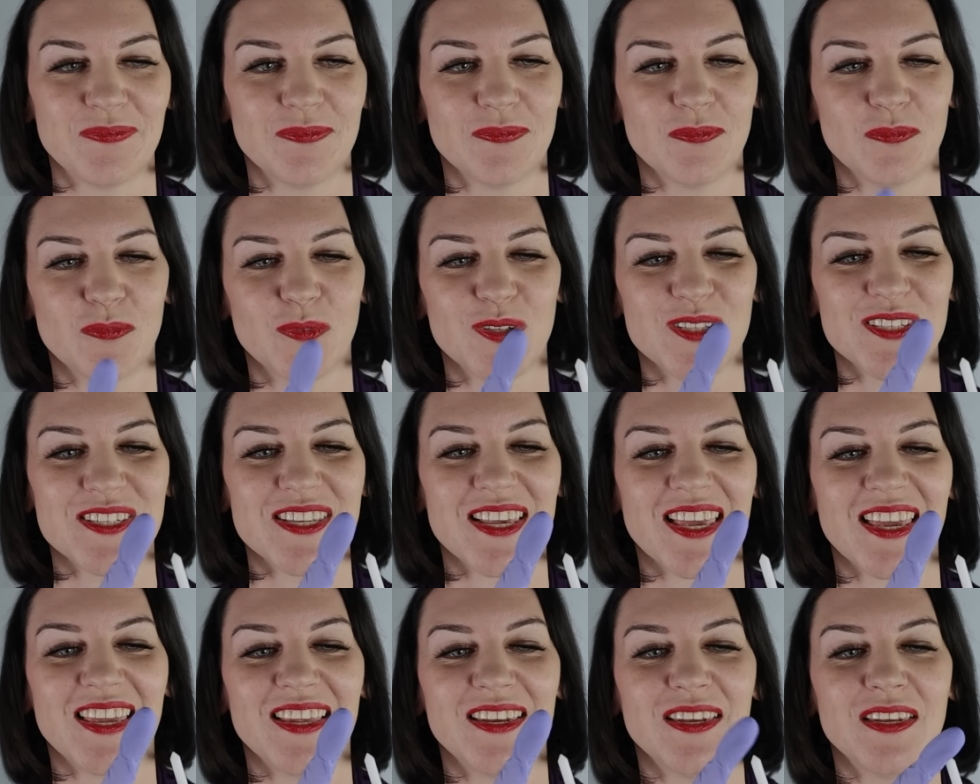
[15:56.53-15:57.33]
Once
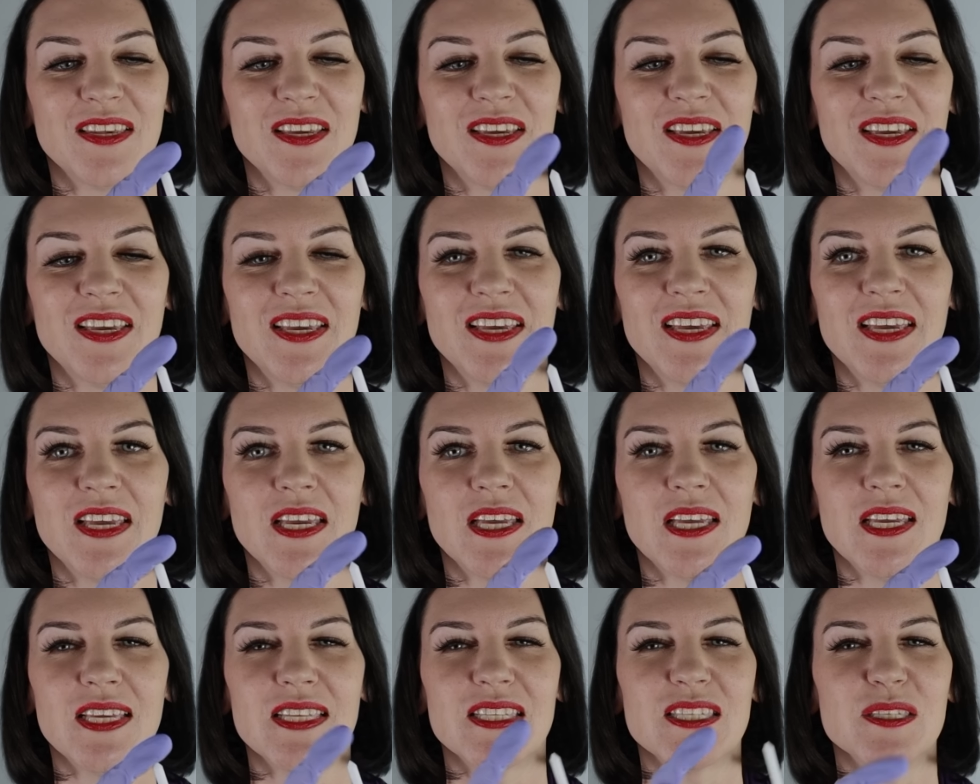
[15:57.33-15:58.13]
again,
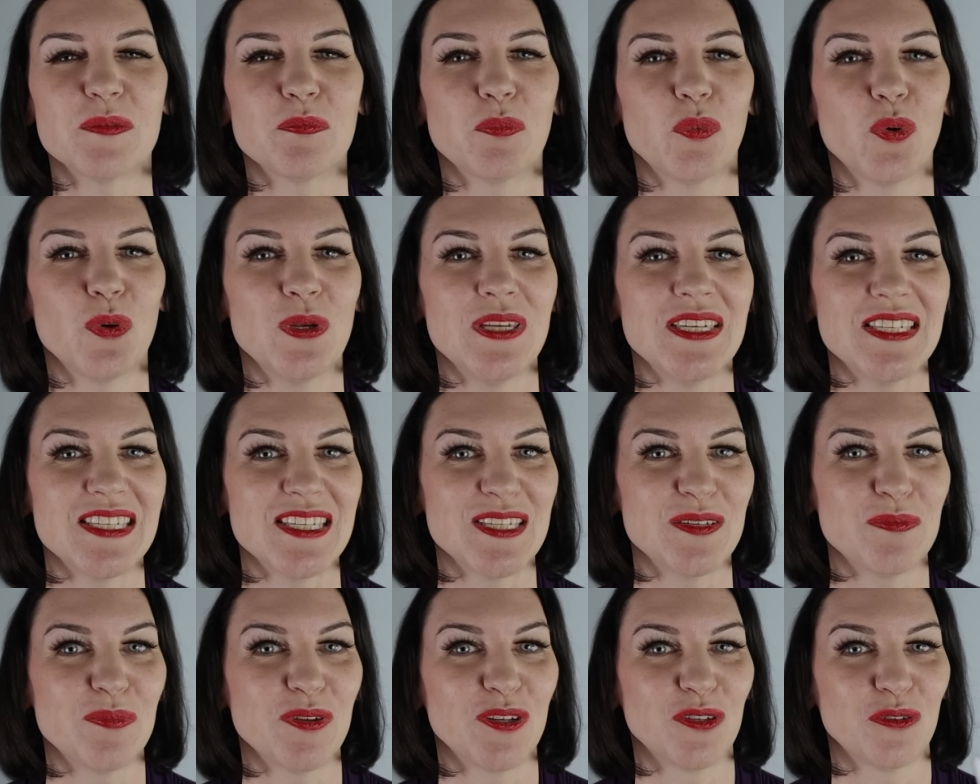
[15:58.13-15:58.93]
it's pointed
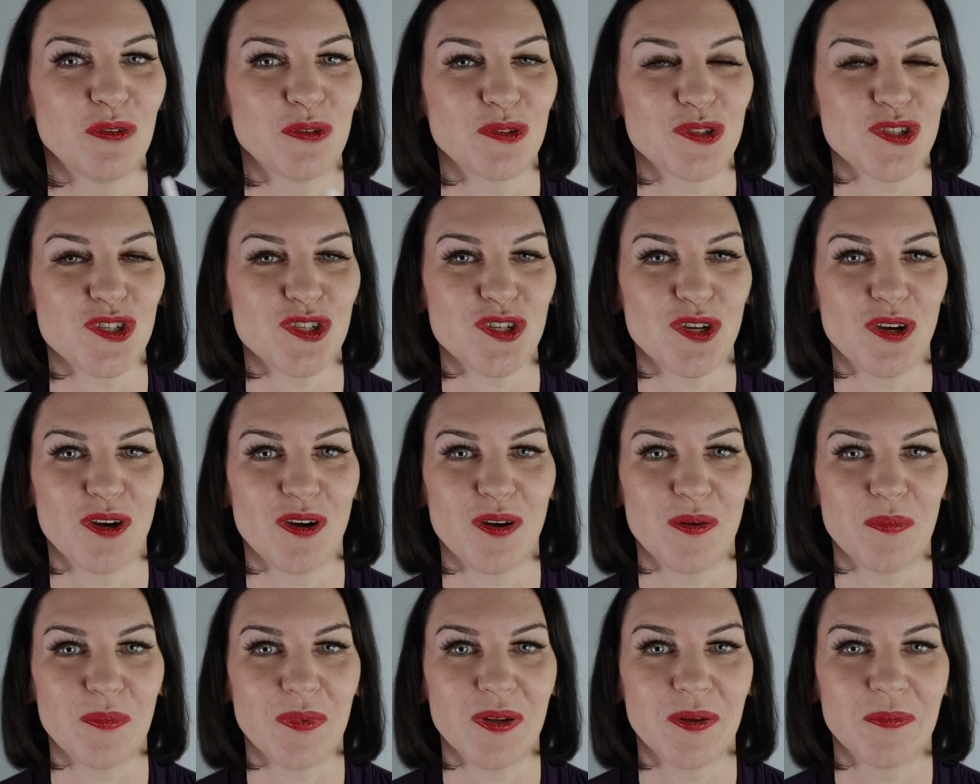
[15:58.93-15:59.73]
but not
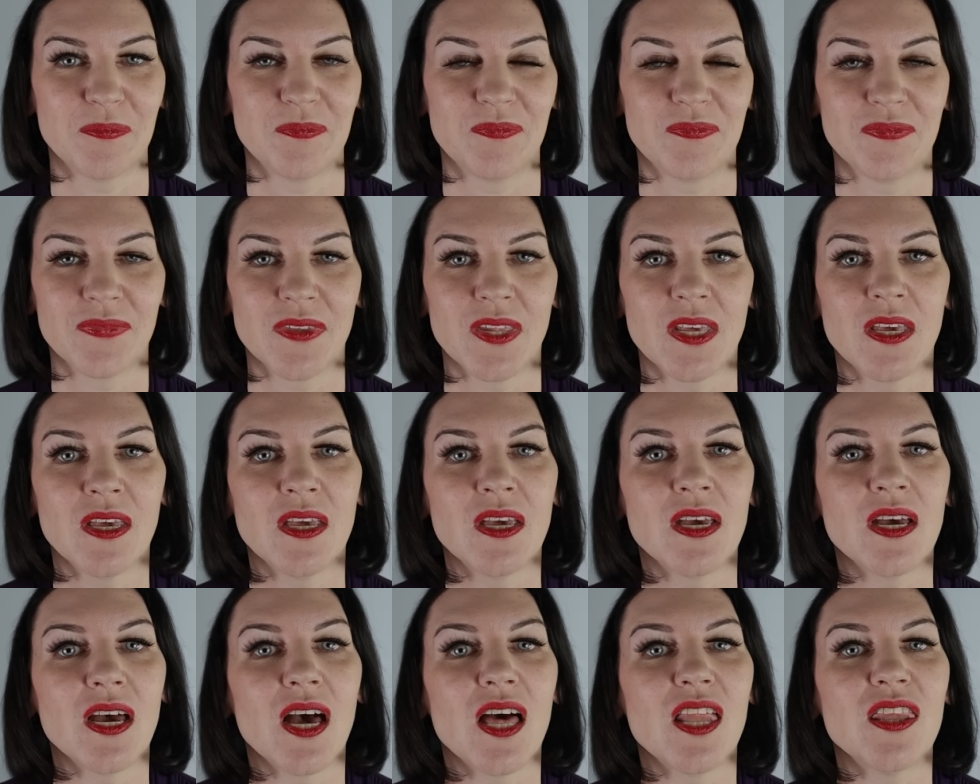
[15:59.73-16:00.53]
sharp.
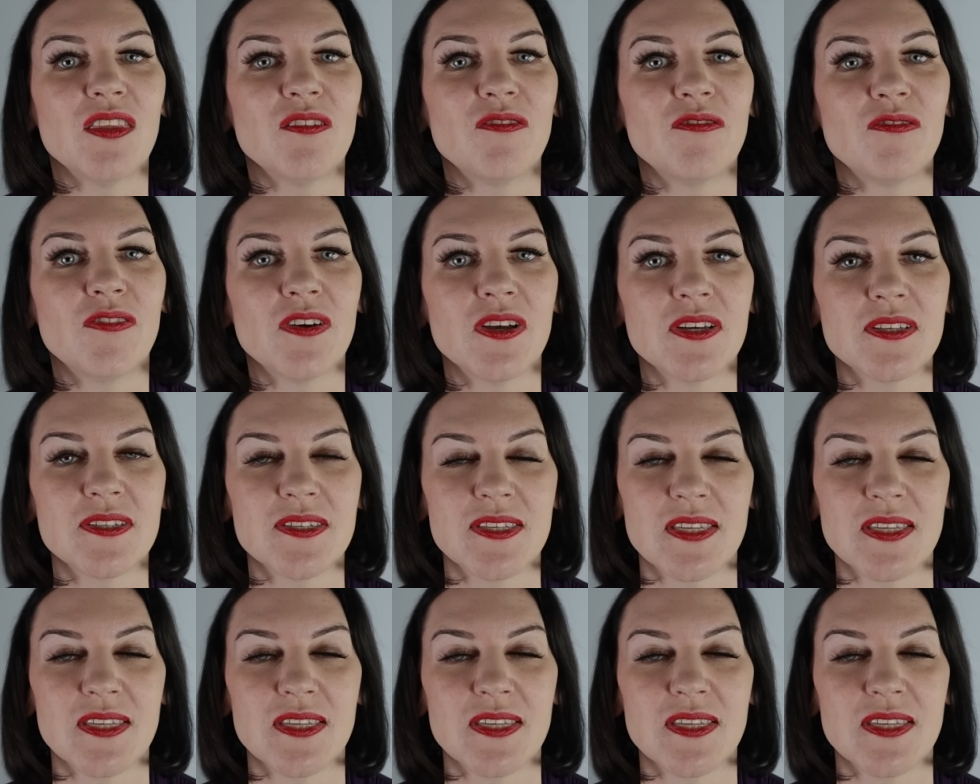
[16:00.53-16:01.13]
And the first thing